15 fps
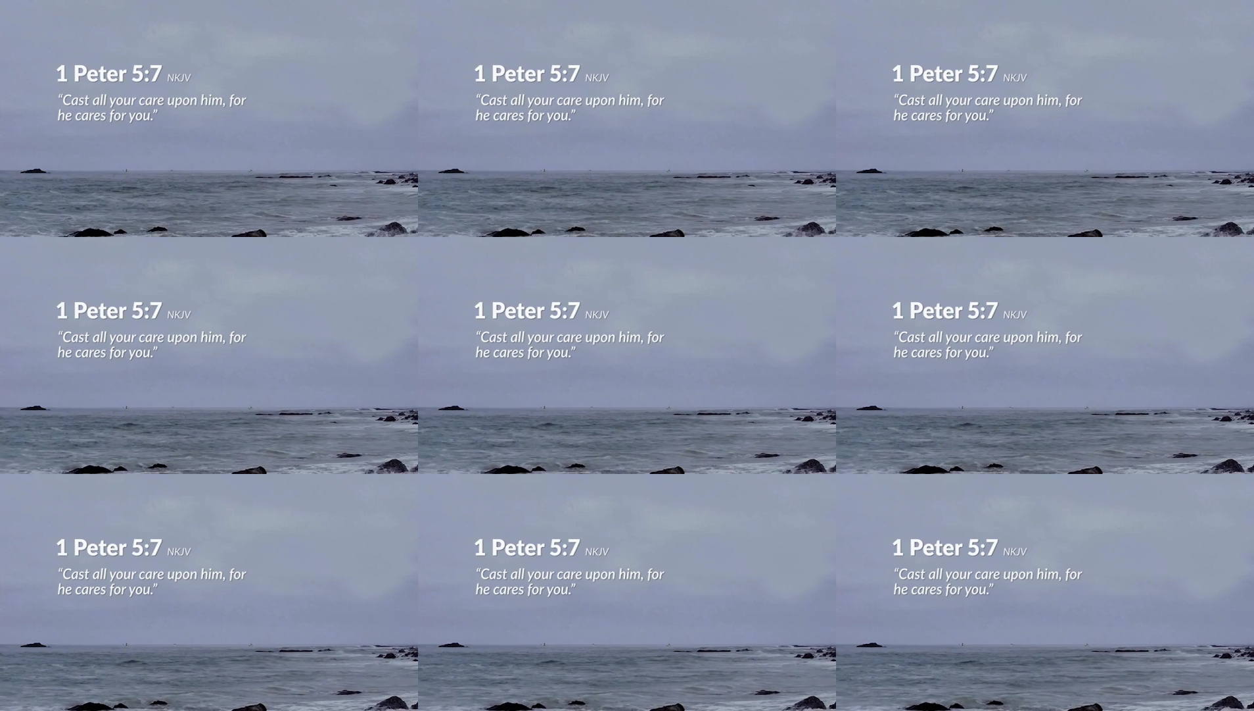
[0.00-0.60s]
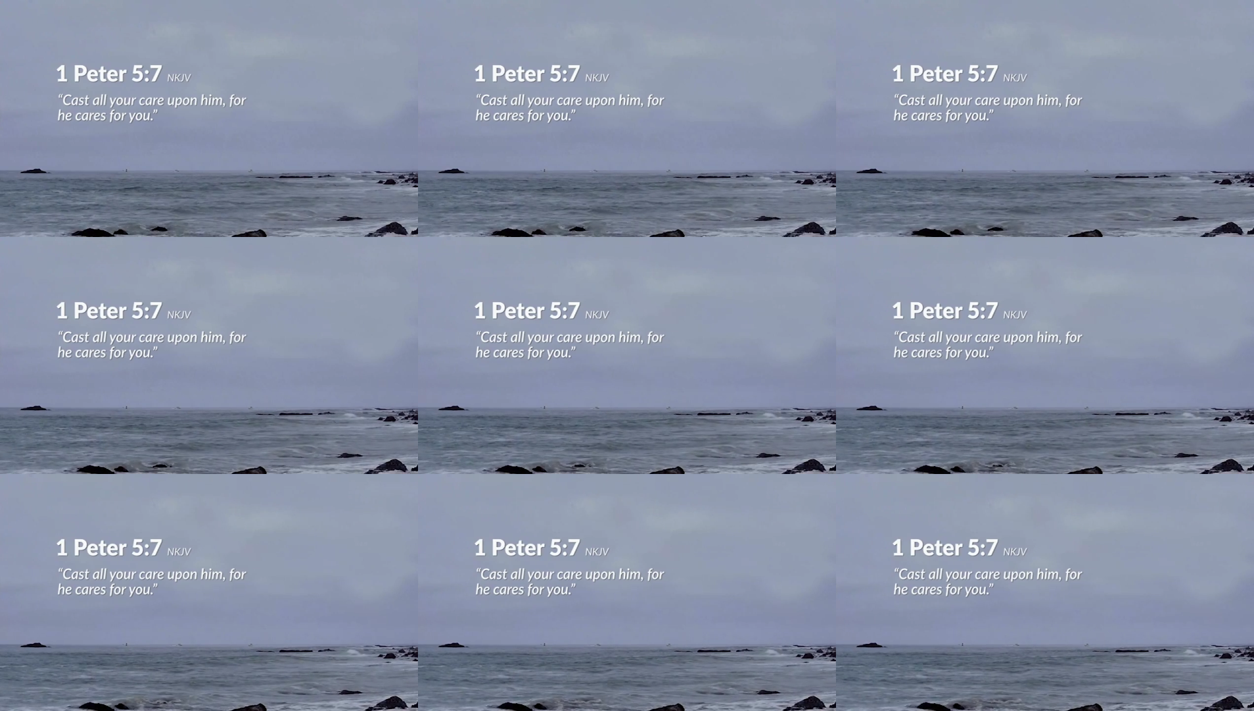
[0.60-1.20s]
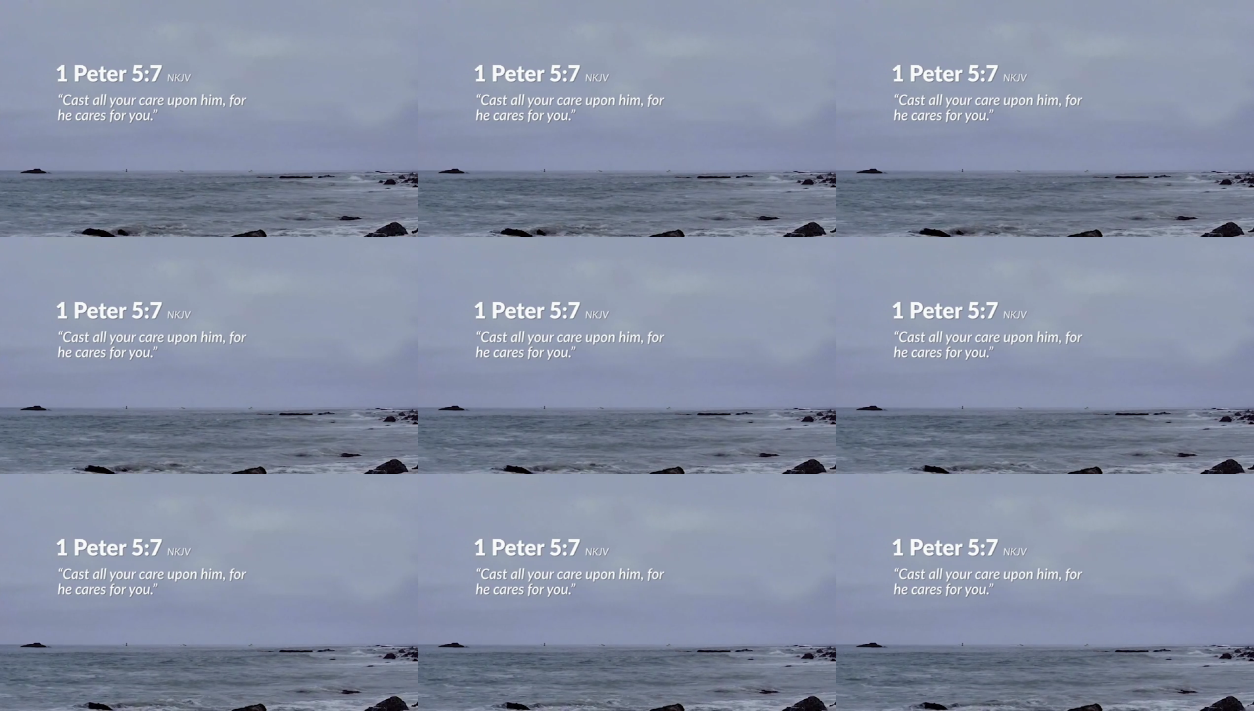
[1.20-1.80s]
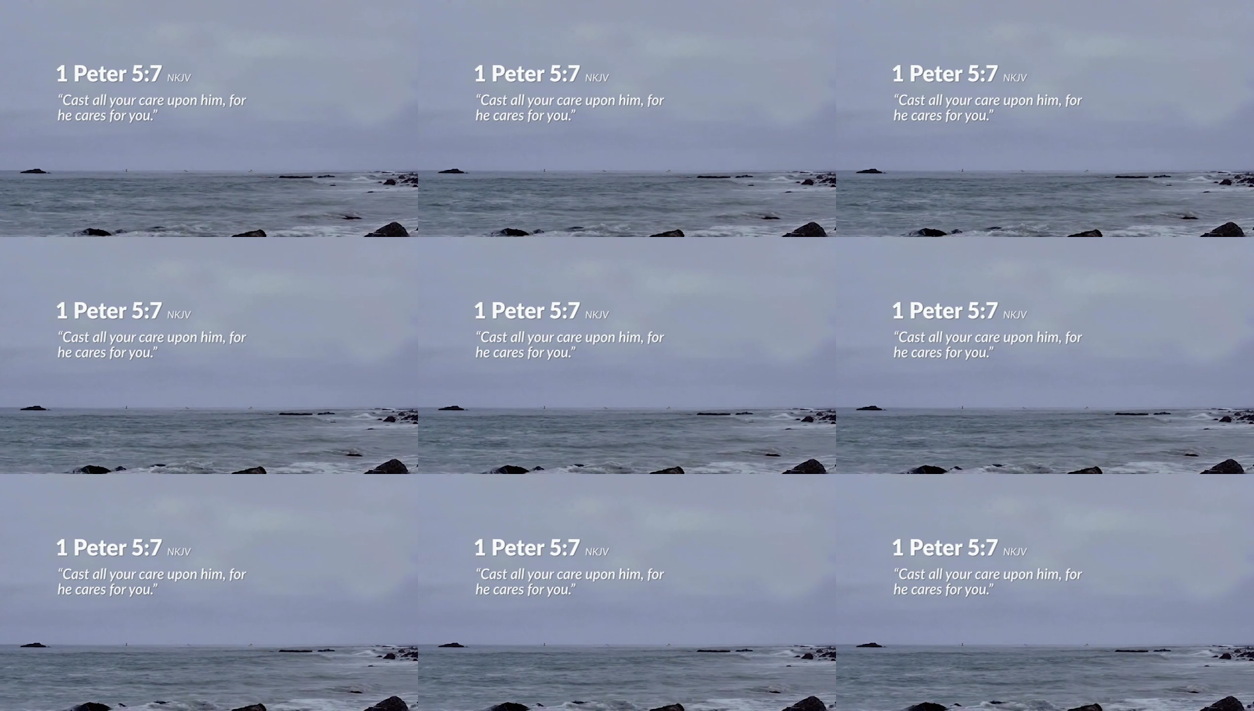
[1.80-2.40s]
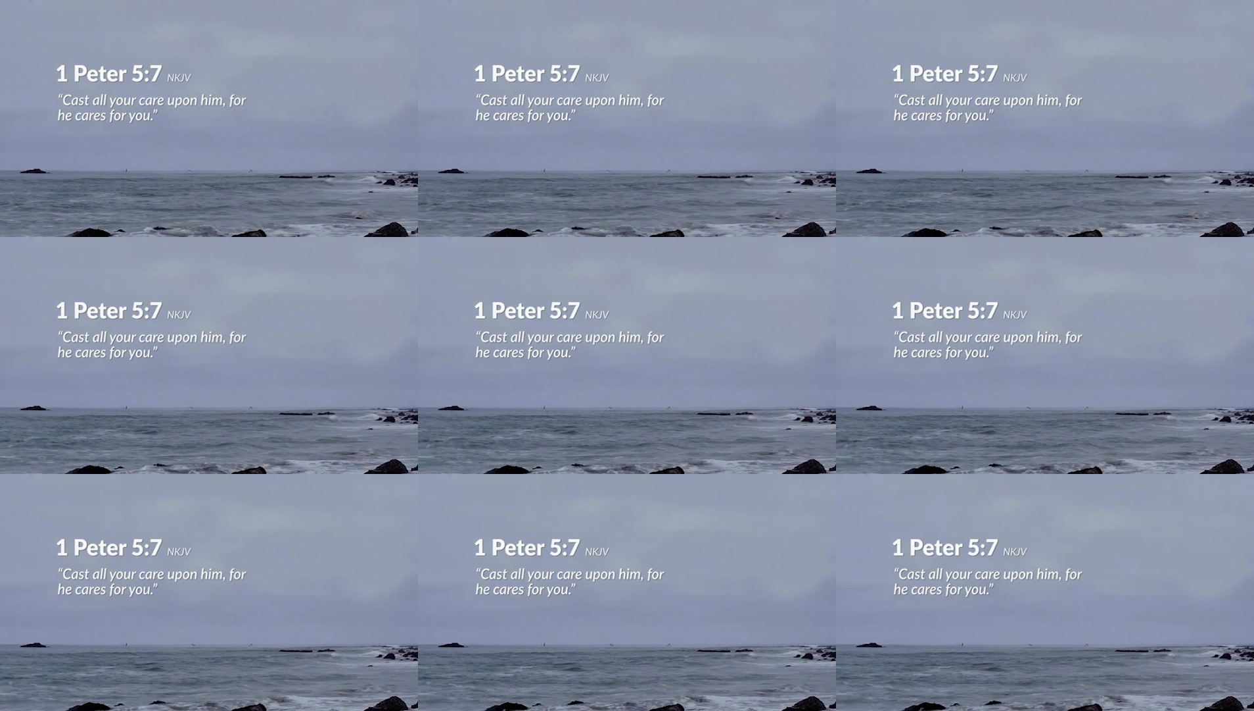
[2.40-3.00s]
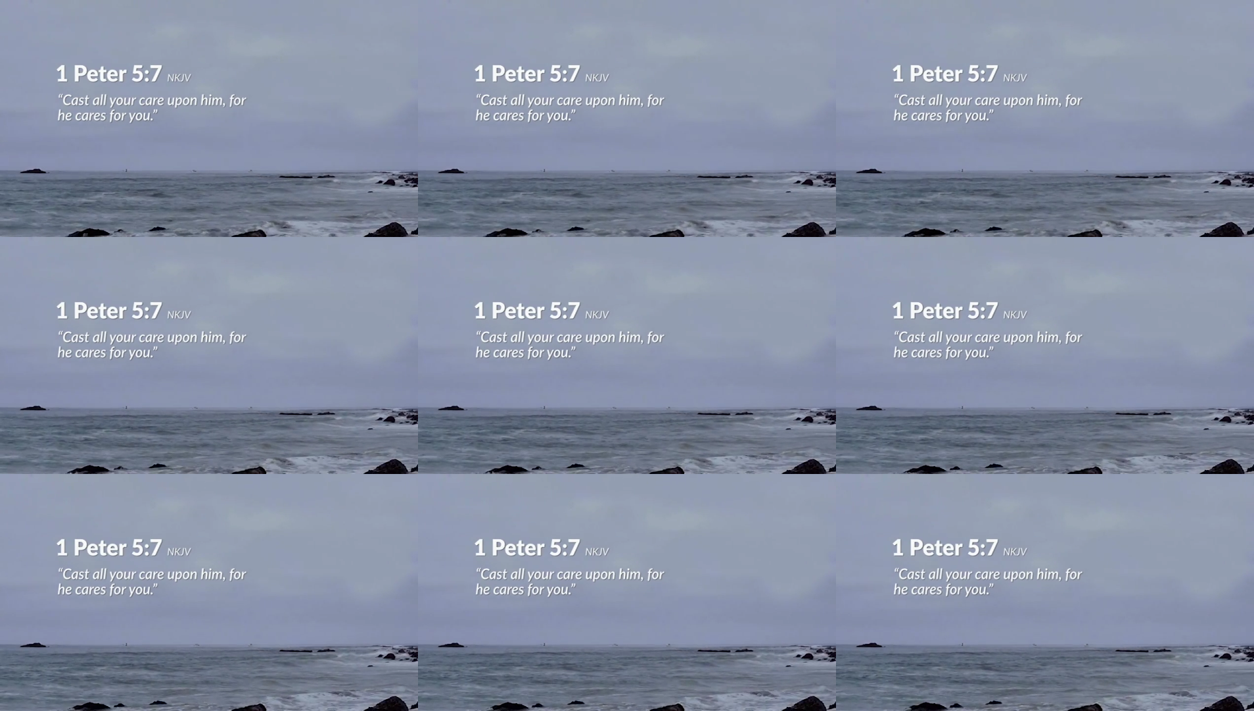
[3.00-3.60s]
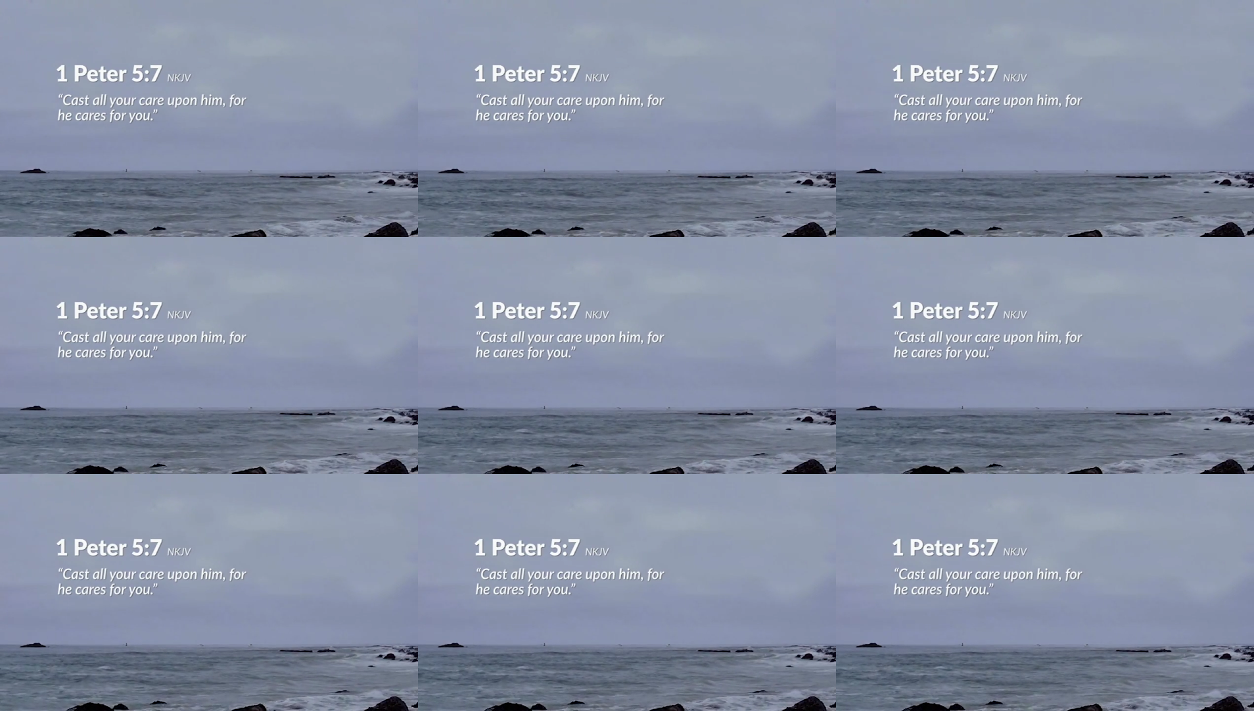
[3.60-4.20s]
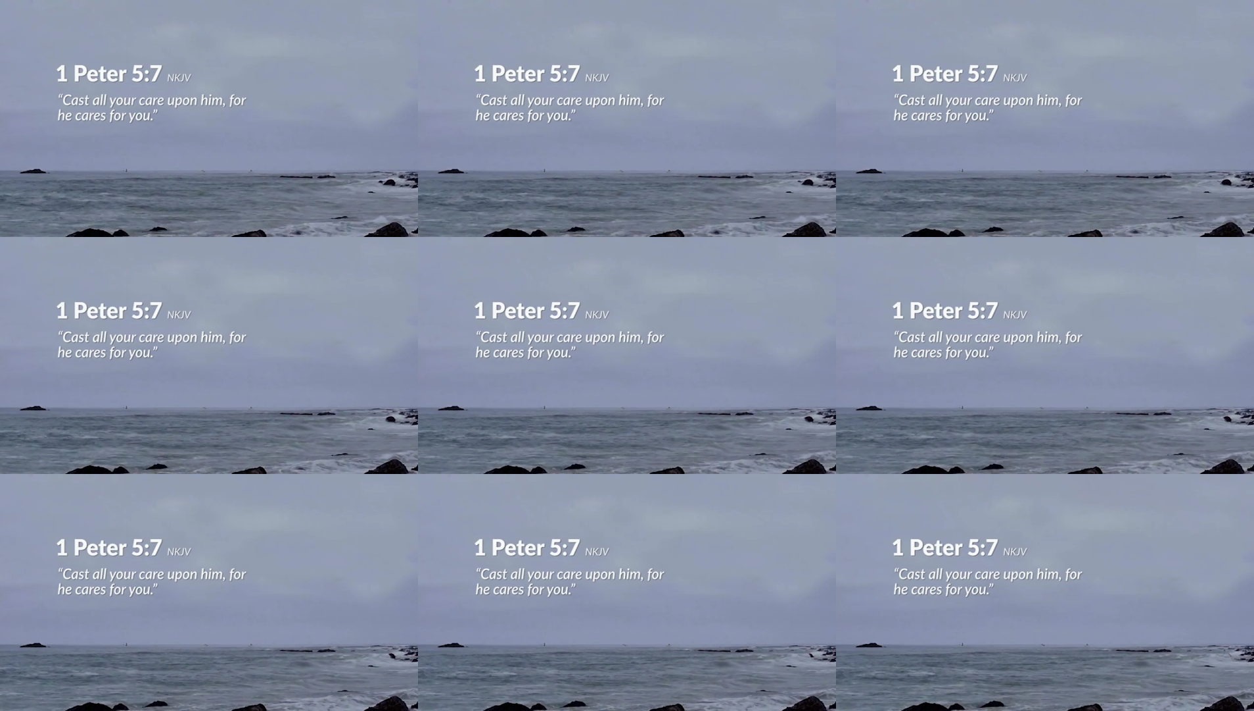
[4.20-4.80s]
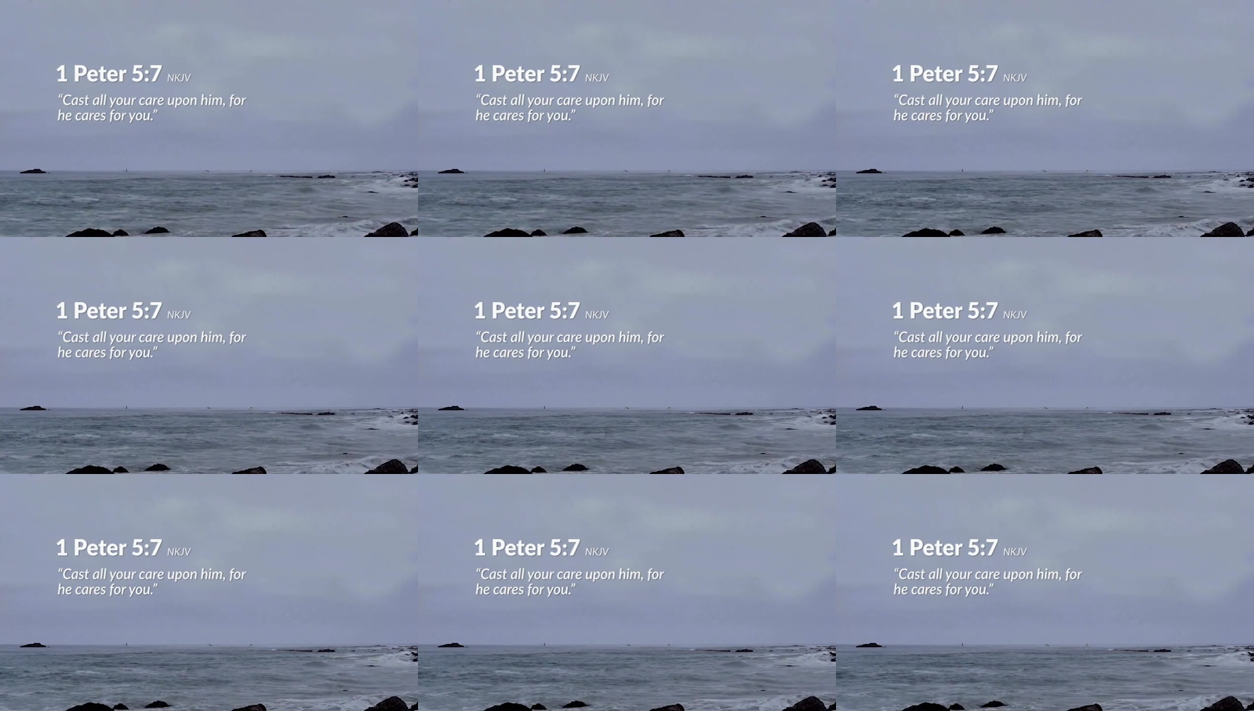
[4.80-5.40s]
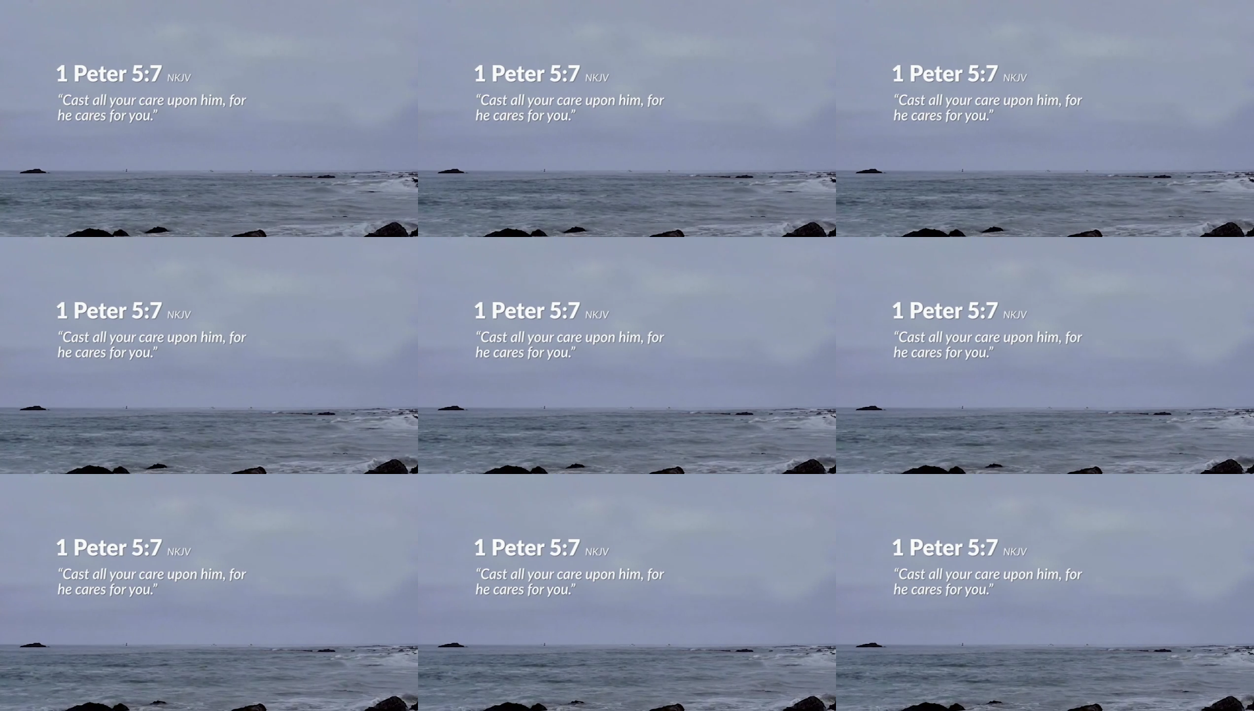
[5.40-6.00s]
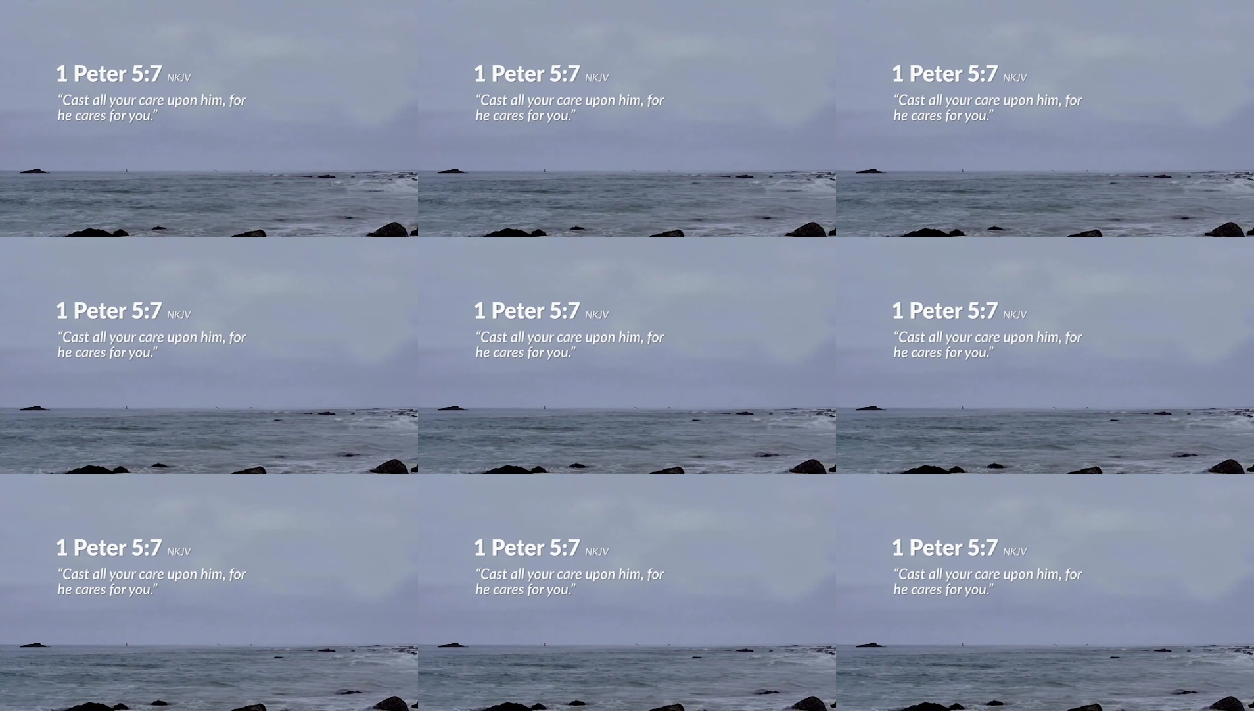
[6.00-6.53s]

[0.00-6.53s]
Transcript: (no speaker visible)